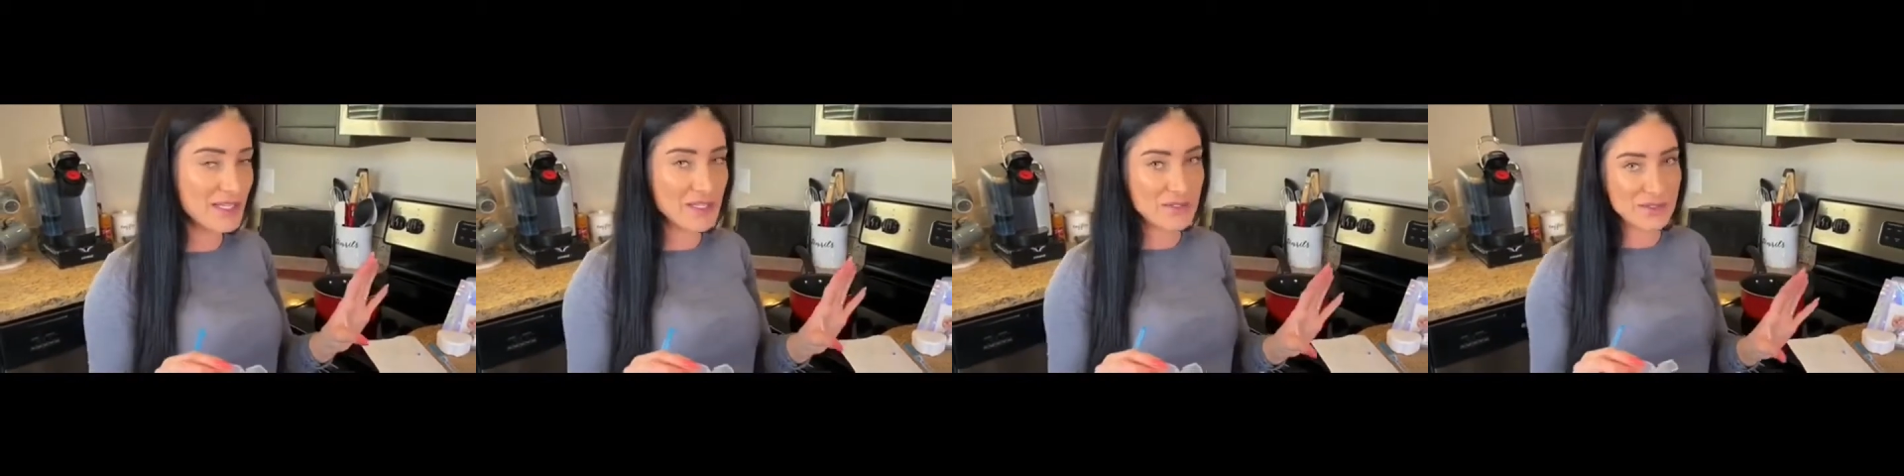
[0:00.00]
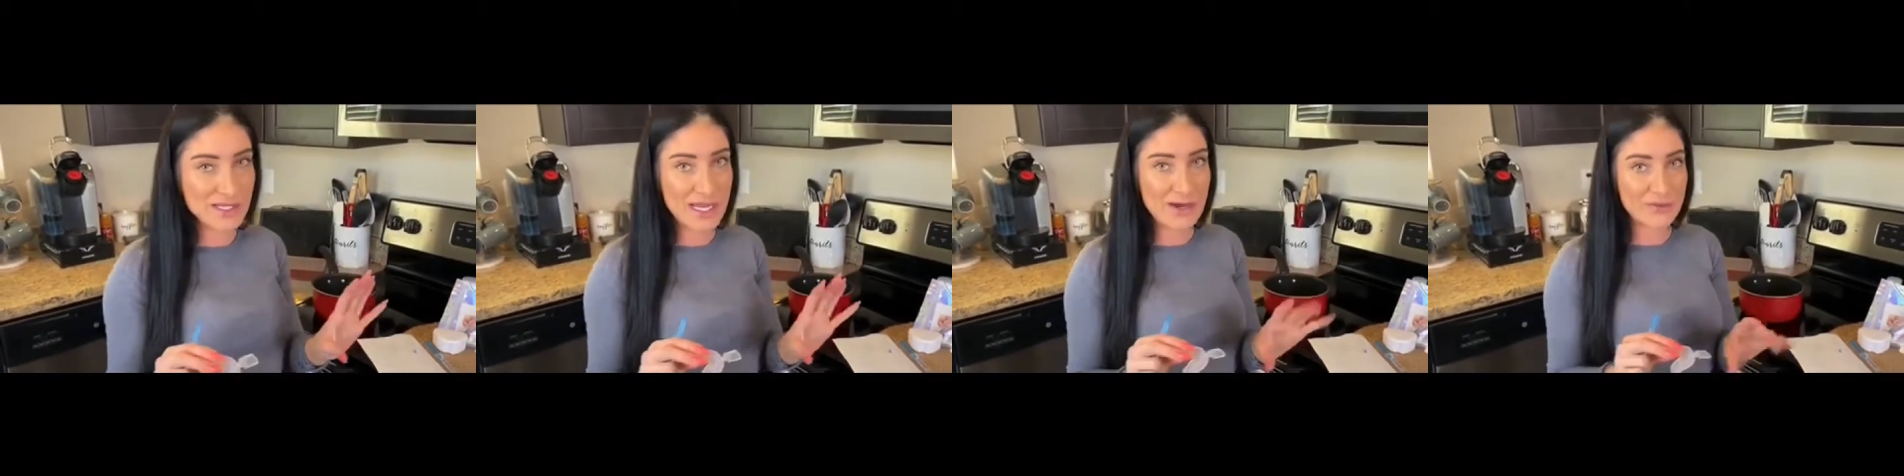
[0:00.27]

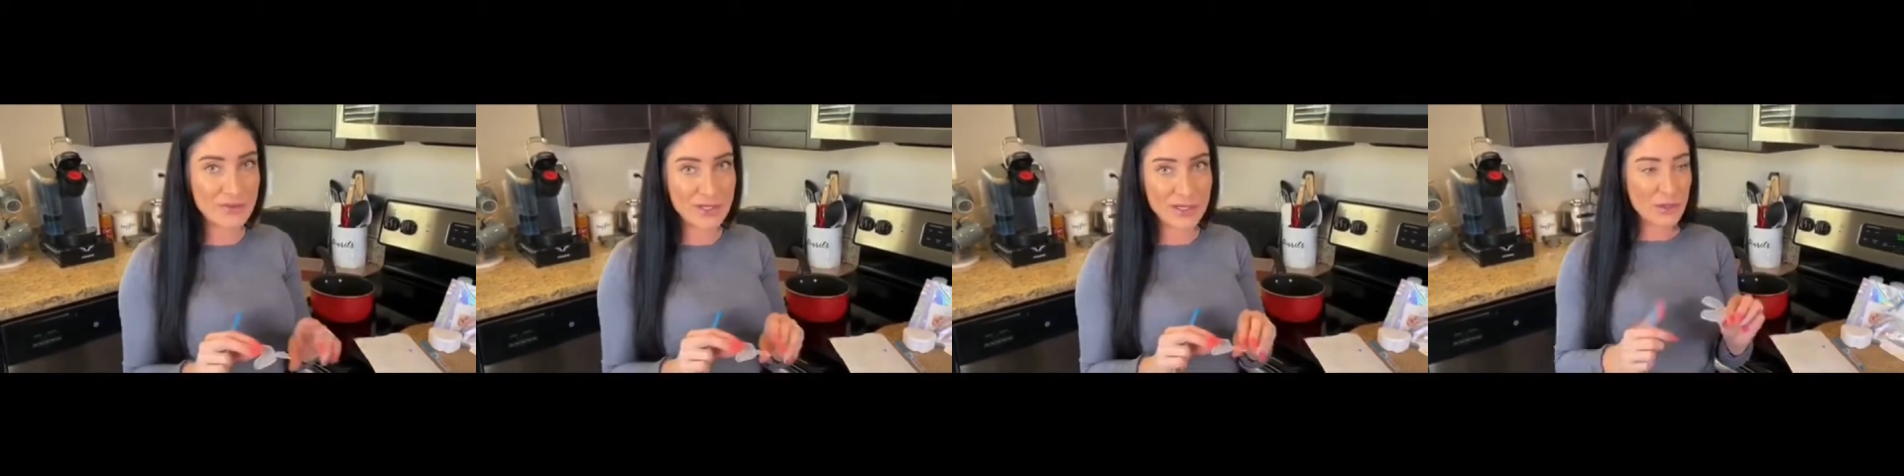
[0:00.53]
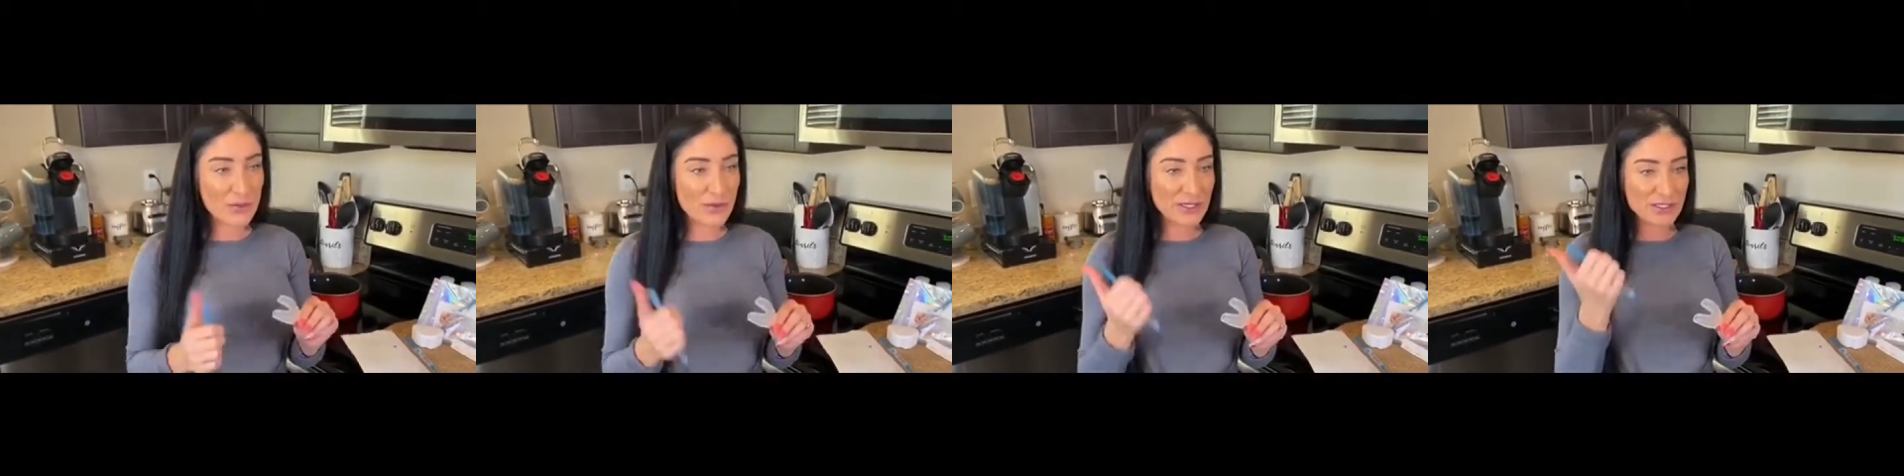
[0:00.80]
out there where they're
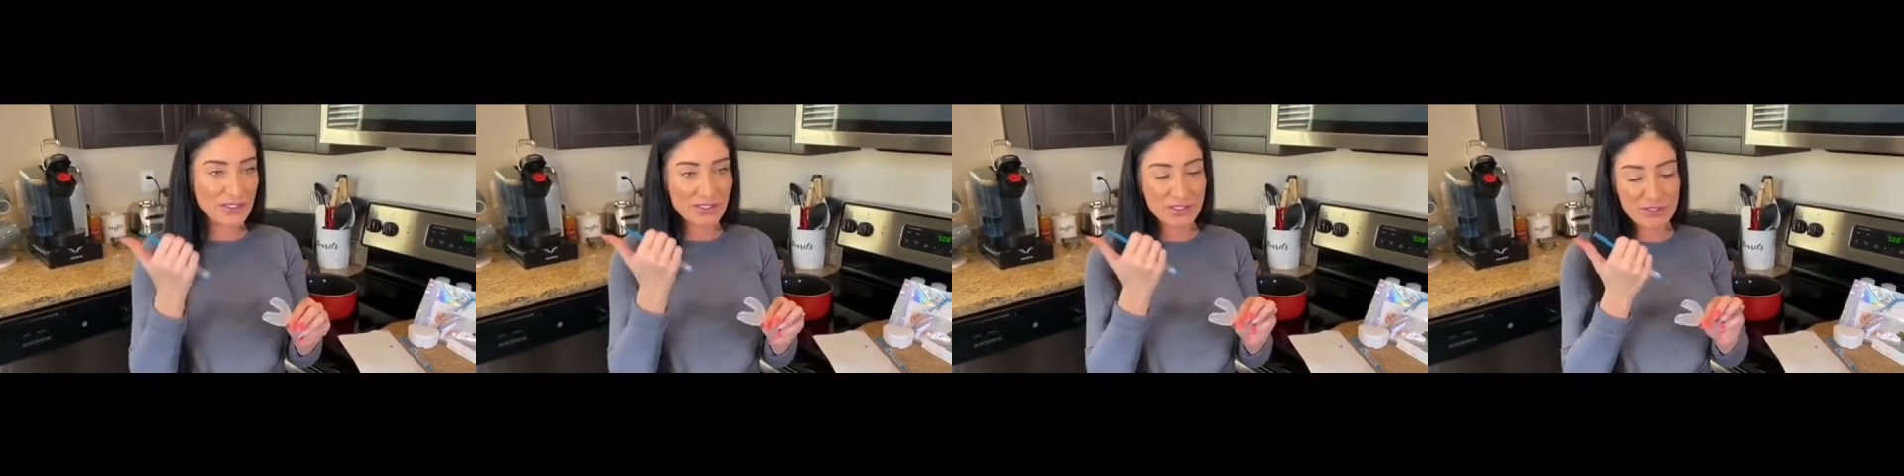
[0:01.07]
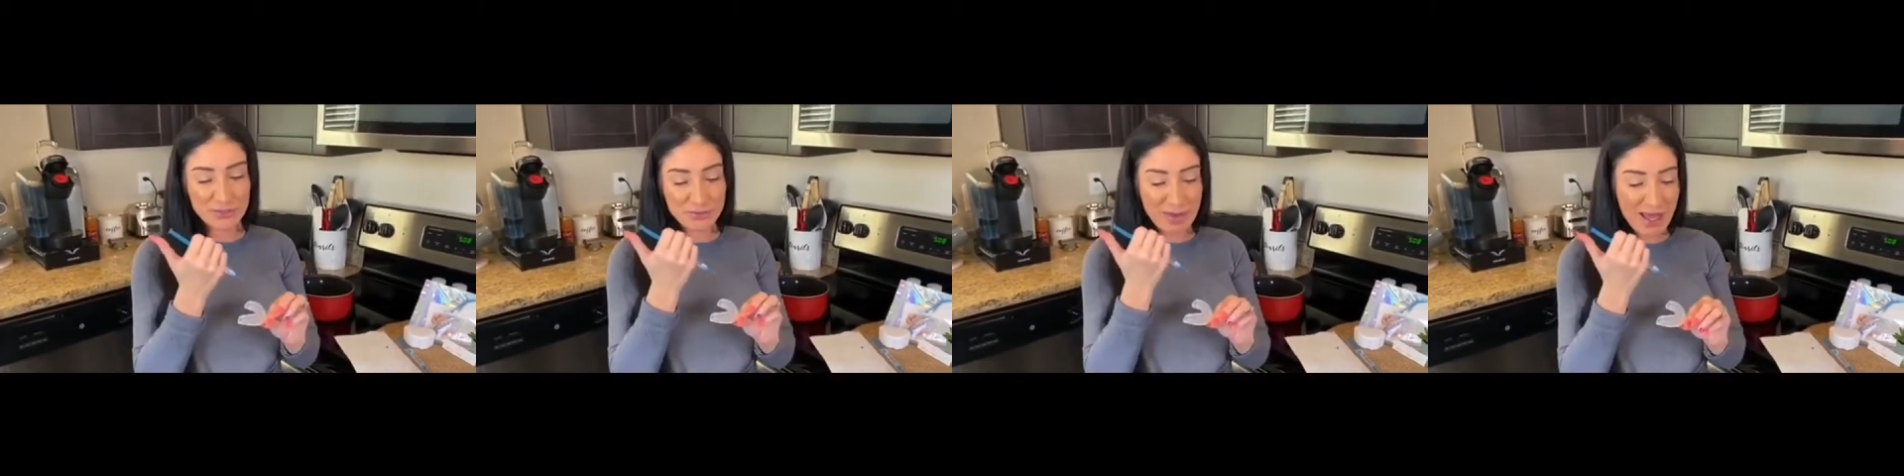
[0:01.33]
just
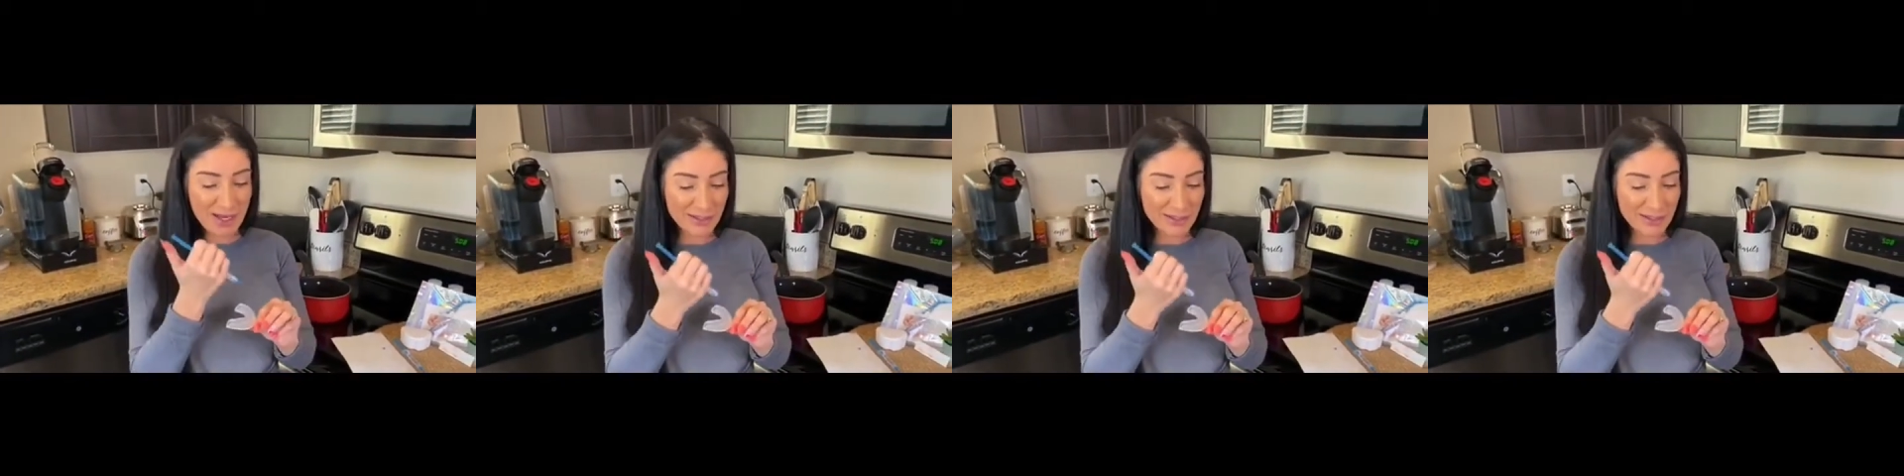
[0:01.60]
dramatically